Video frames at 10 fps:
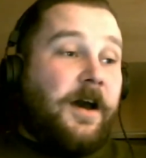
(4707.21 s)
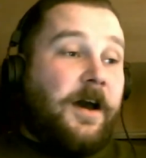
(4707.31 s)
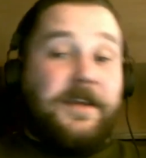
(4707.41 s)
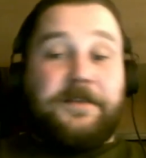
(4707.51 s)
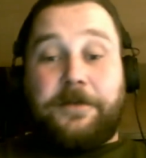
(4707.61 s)

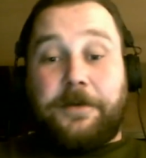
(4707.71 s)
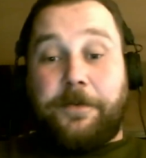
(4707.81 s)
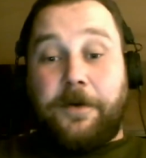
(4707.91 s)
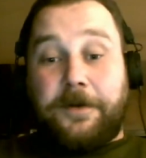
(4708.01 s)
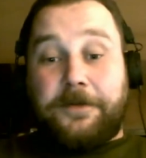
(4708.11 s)
Daytona
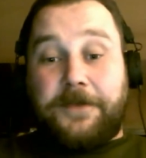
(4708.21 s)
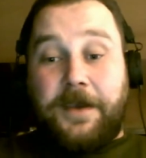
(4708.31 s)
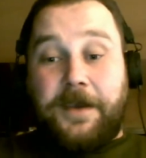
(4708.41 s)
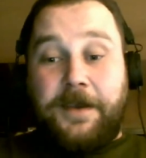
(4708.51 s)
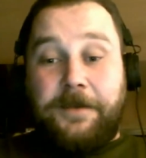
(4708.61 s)

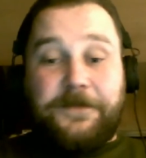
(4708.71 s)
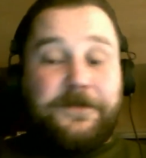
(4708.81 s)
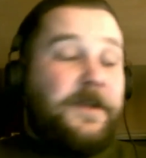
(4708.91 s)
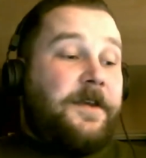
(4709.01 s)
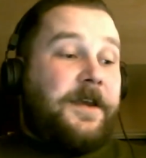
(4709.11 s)
Prototypes,
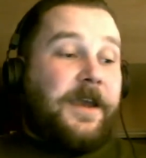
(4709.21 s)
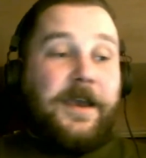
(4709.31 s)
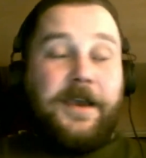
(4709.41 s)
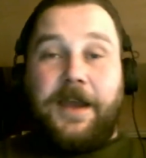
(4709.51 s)
and